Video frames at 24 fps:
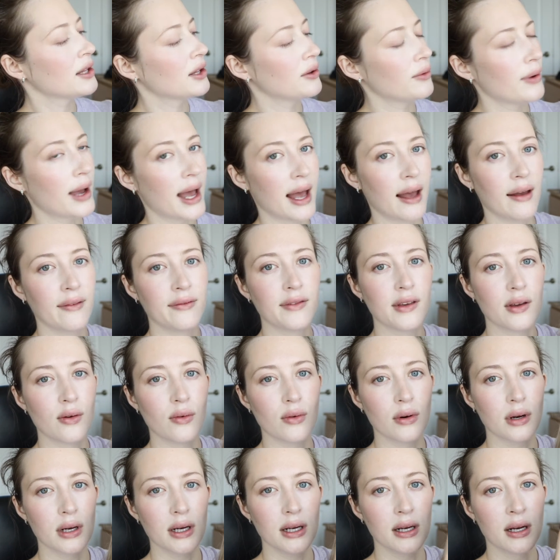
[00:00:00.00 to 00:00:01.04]
you have
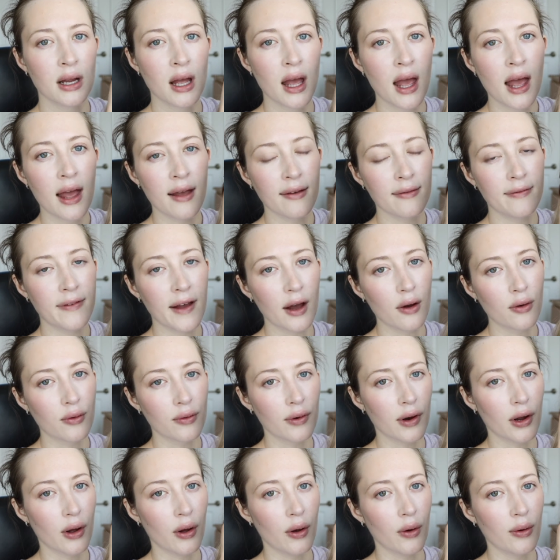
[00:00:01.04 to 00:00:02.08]
your
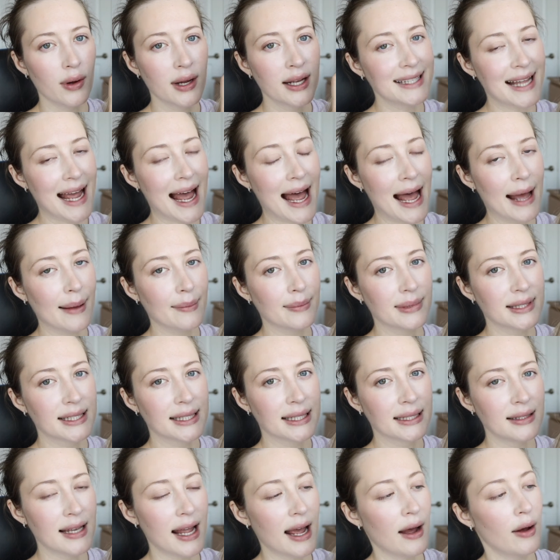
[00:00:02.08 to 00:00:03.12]
Velcro
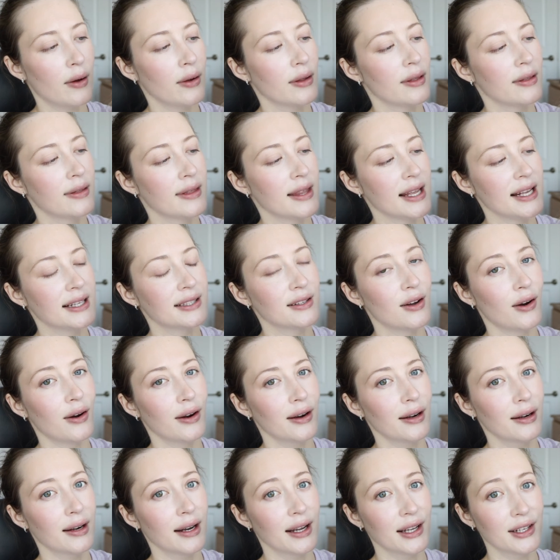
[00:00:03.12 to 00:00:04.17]
tabs. Now, these
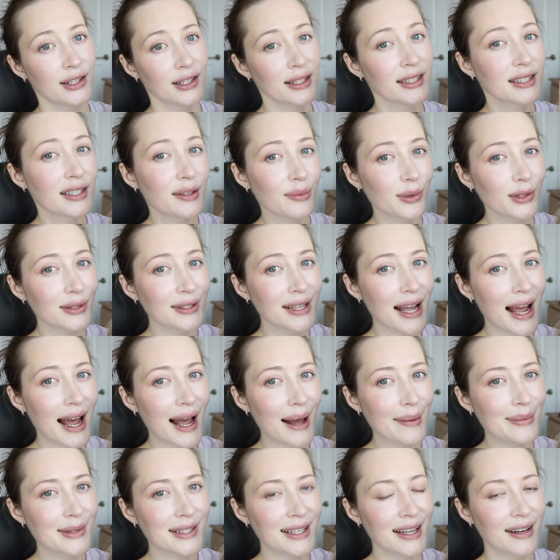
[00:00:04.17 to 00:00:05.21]
are adjustable
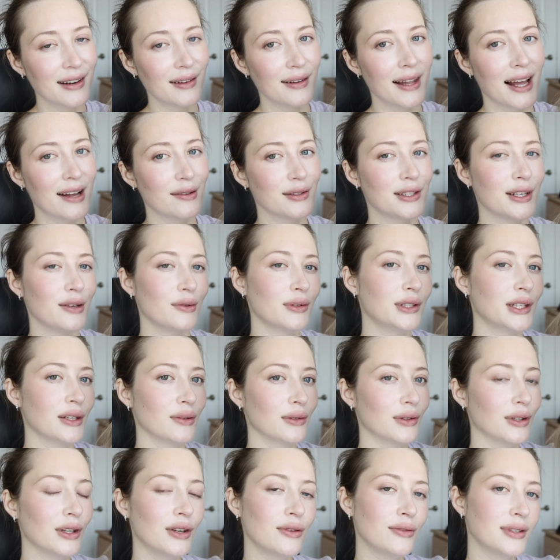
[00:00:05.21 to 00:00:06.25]
tabs. It allows you to
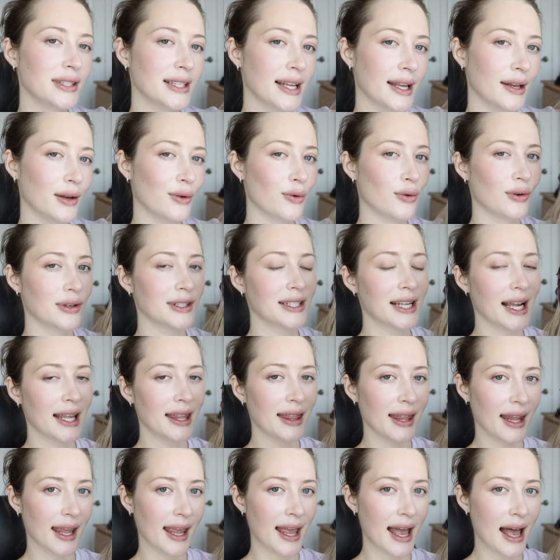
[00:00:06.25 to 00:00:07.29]
loosen or
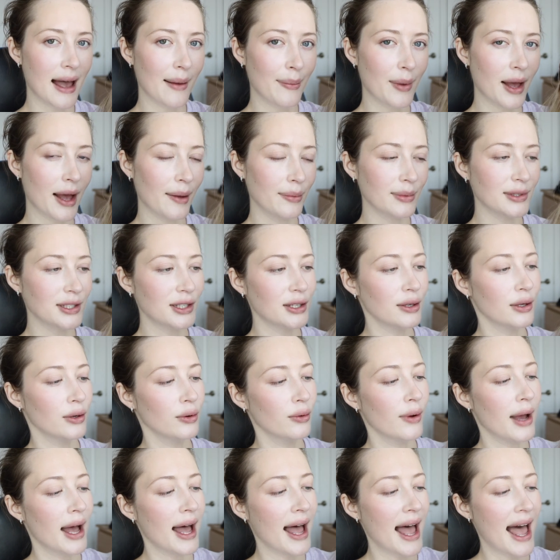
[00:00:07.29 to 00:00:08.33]
tighten the cap up
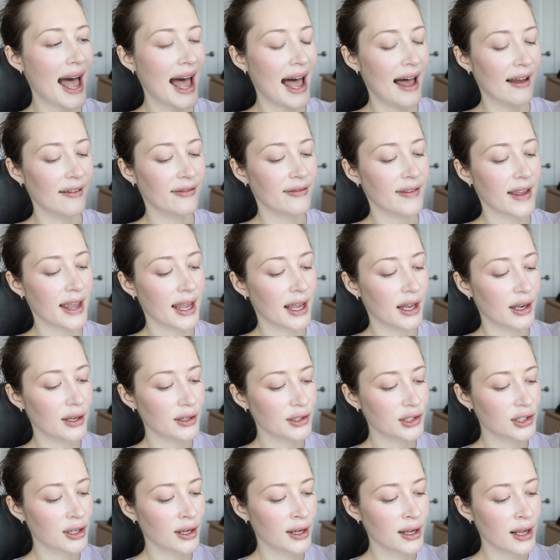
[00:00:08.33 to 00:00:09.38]
to a 1/2
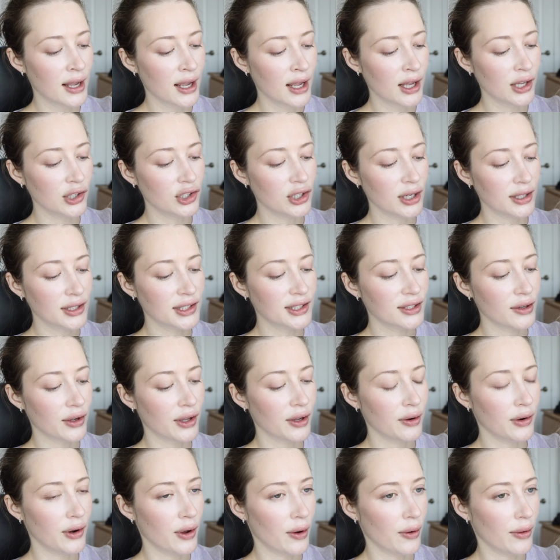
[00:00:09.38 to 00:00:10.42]
inch. Just so
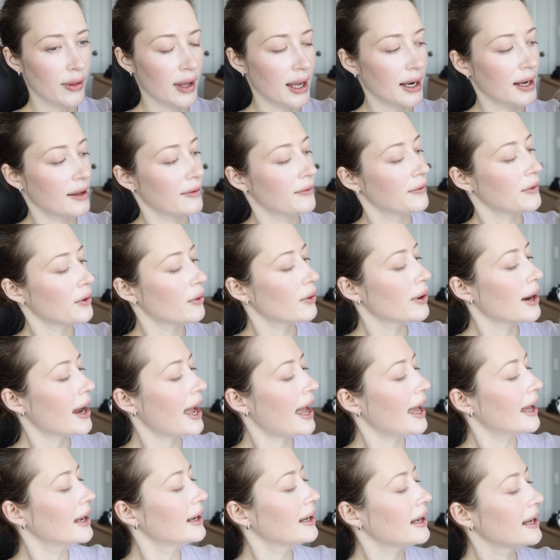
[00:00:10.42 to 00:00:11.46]
you know that if your
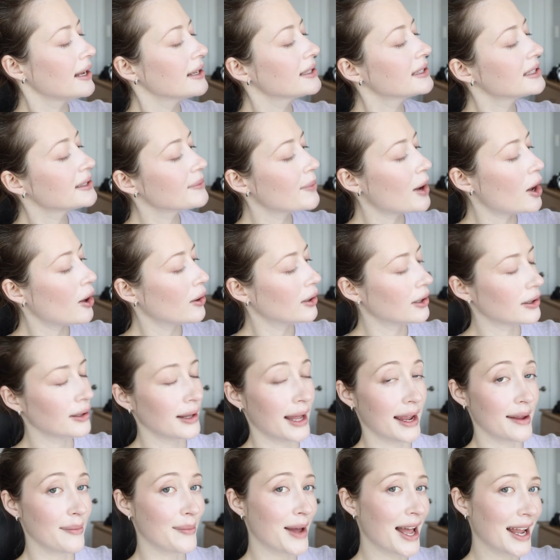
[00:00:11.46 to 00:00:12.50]
head is smaller,
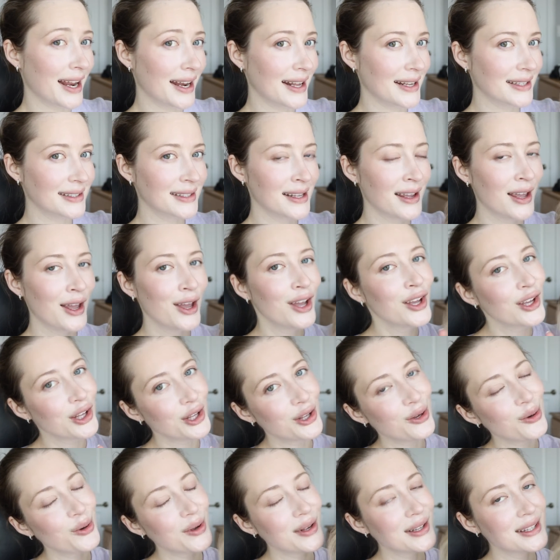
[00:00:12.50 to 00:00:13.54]
like mine is,
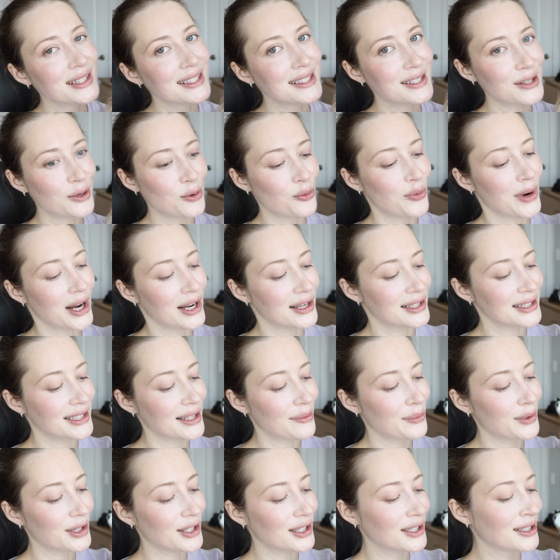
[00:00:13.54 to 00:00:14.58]
you can still wear
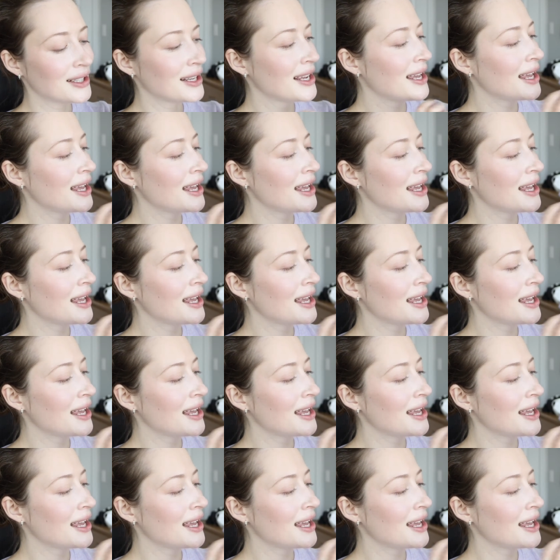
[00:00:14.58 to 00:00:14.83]
Simmer.